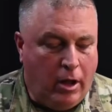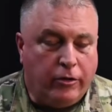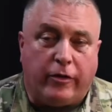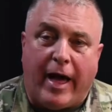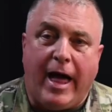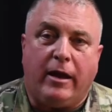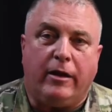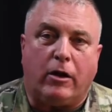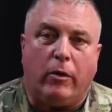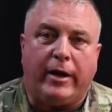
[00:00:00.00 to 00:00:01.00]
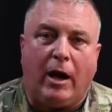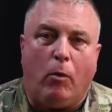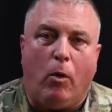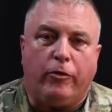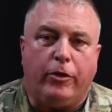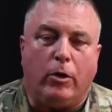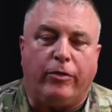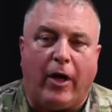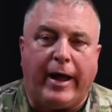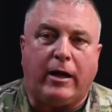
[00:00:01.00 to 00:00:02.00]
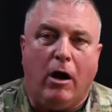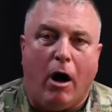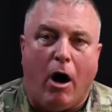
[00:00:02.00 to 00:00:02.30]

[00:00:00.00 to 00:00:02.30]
To that degree, I want to thank